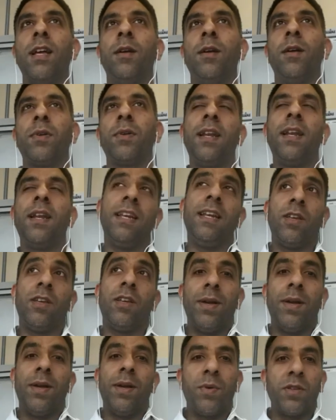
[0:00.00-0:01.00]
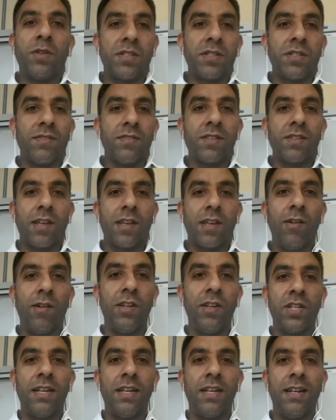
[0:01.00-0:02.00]
clearly you mentioned positive
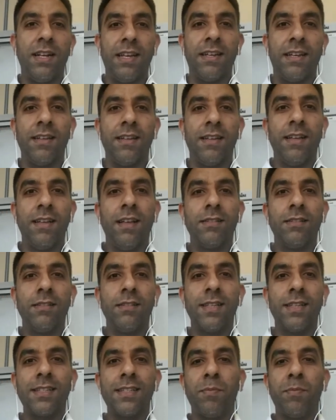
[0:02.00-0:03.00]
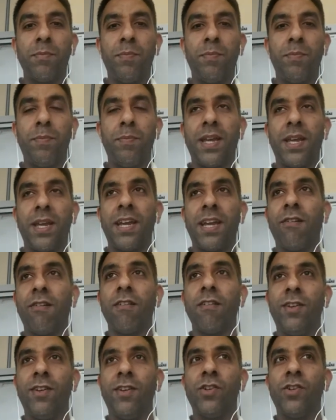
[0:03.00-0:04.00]
psychology earlier, so that's a big area of
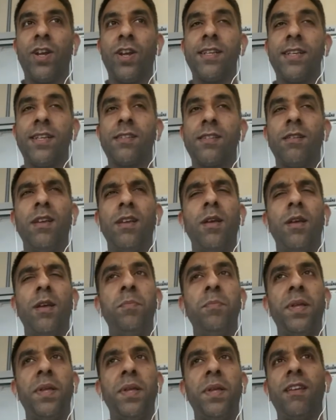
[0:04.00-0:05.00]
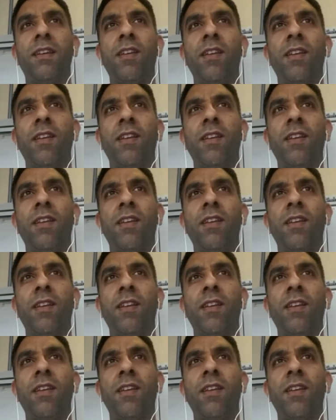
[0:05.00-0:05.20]
interest. But then